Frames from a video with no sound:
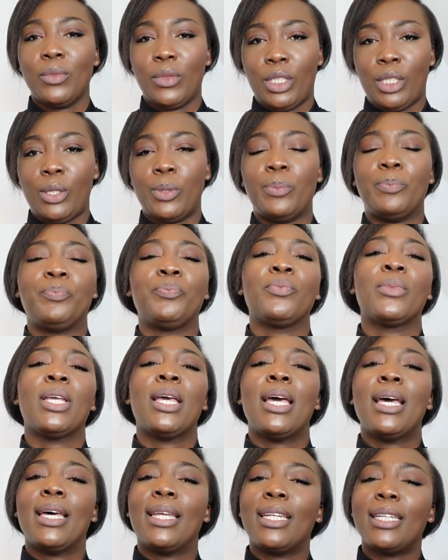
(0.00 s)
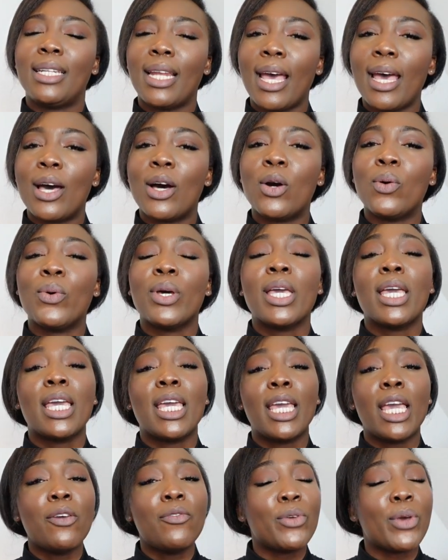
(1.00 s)
So now,
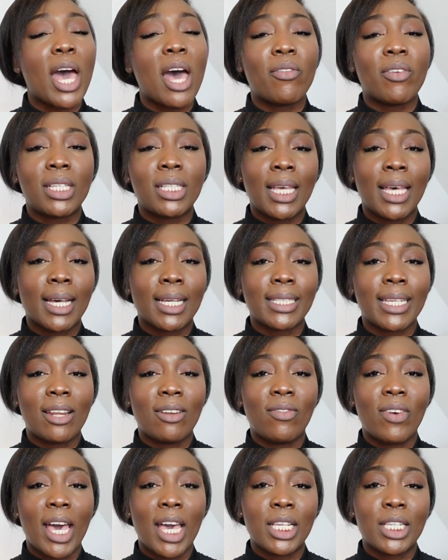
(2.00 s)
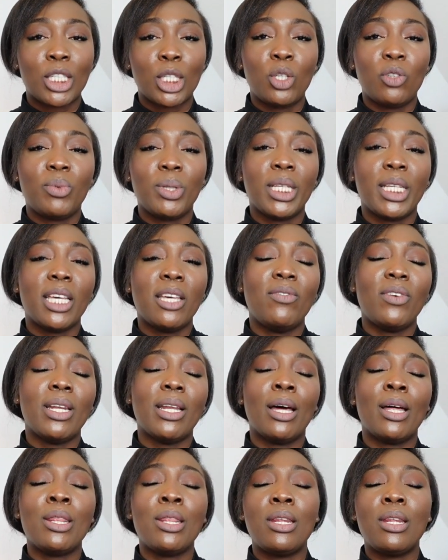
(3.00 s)
if you have a tax advisor, you've been
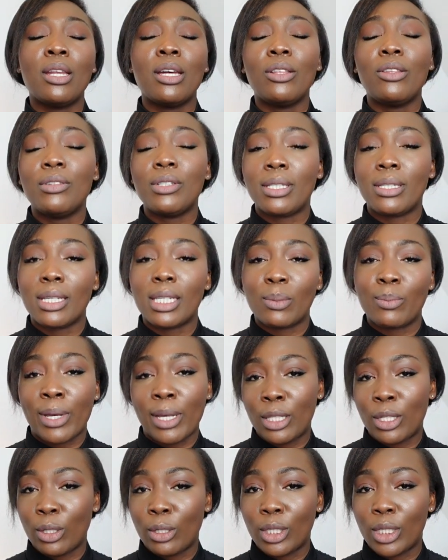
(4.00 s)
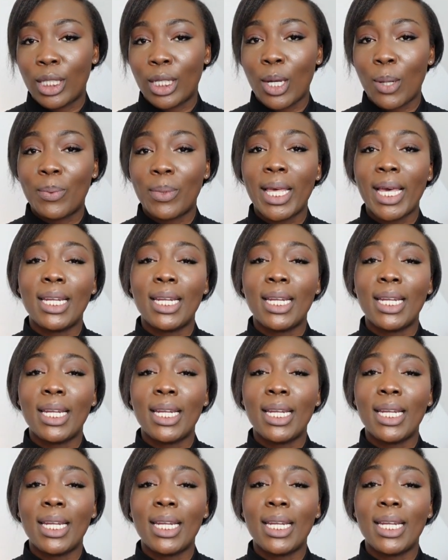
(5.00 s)
given another 6 months on top.